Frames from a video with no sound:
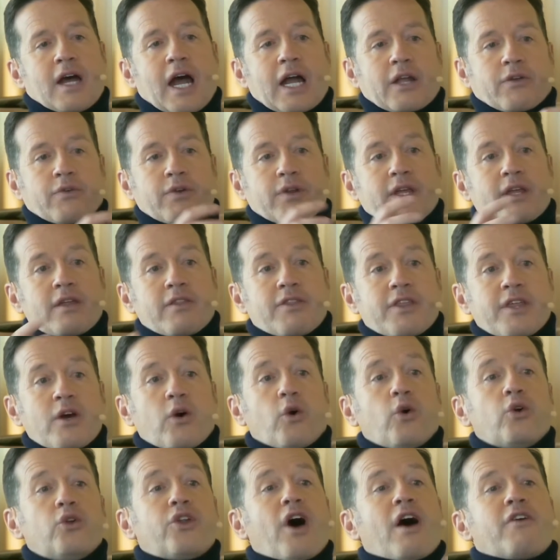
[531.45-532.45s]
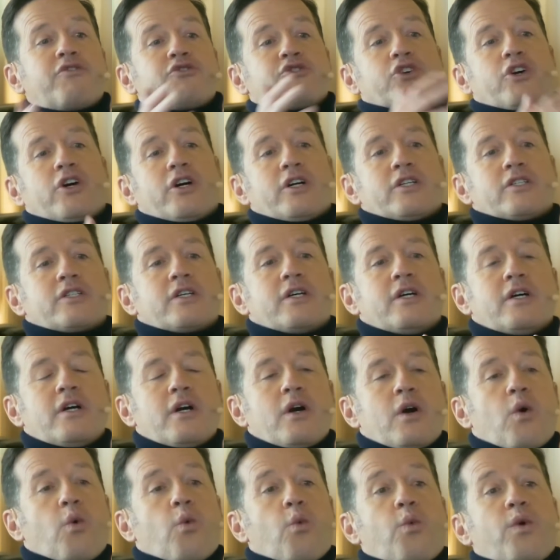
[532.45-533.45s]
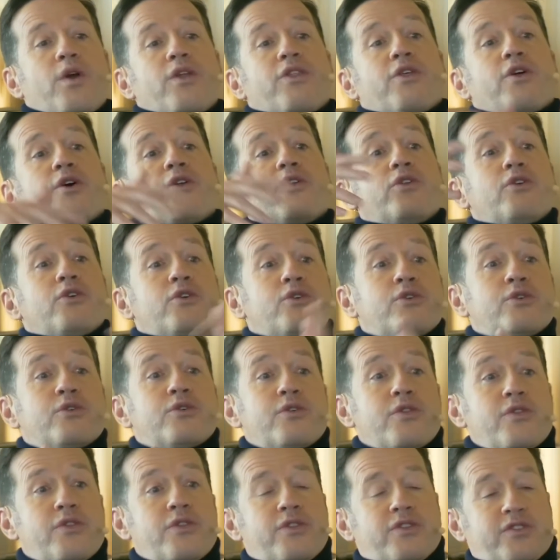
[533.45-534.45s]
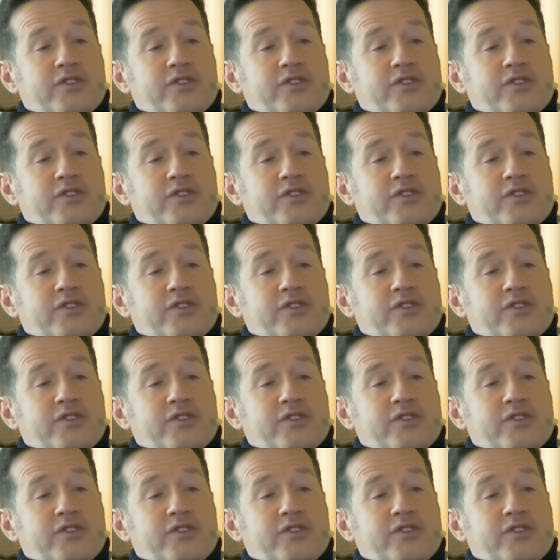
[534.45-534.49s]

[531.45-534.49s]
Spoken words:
actually, the old offshores with a new